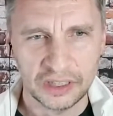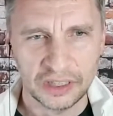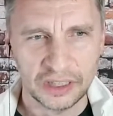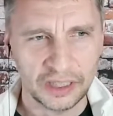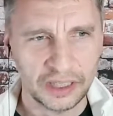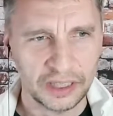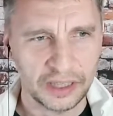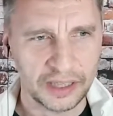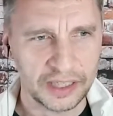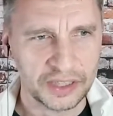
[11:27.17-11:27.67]

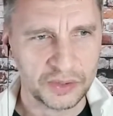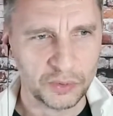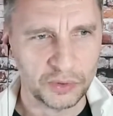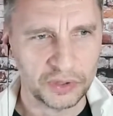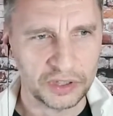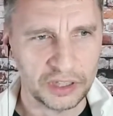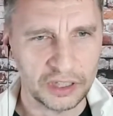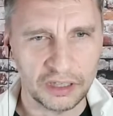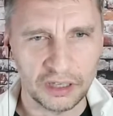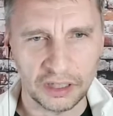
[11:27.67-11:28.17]
and that's what
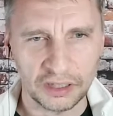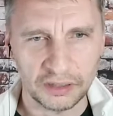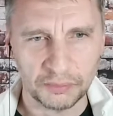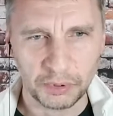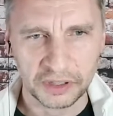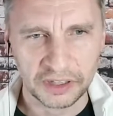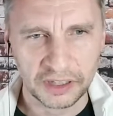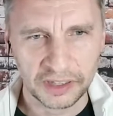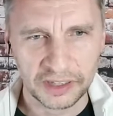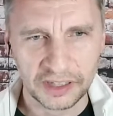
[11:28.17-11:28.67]
he got.
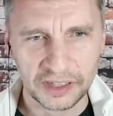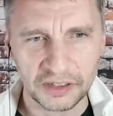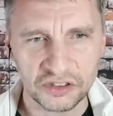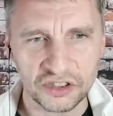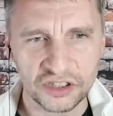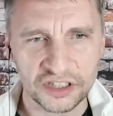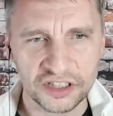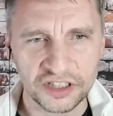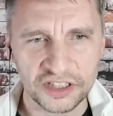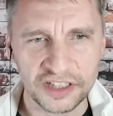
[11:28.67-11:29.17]
But like, he
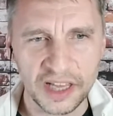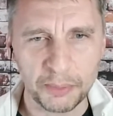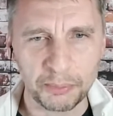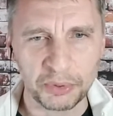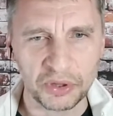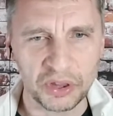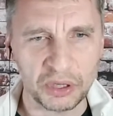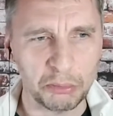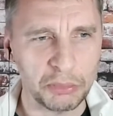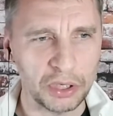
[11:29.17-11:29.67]
just slap
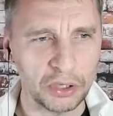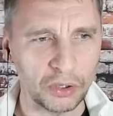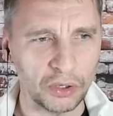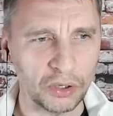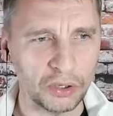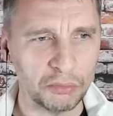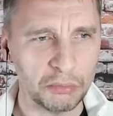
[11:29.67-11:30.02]
in the middle.